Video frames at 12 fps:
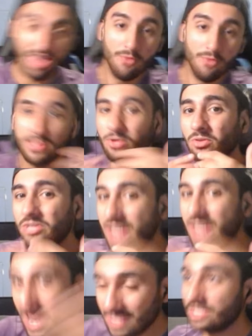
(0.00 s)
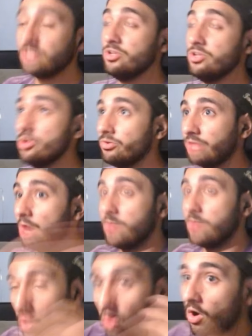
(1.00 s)
And we don't learn anything new that
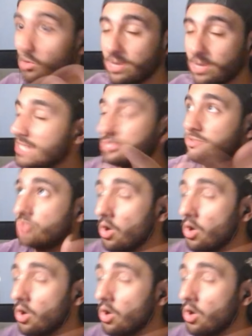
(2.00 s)
we already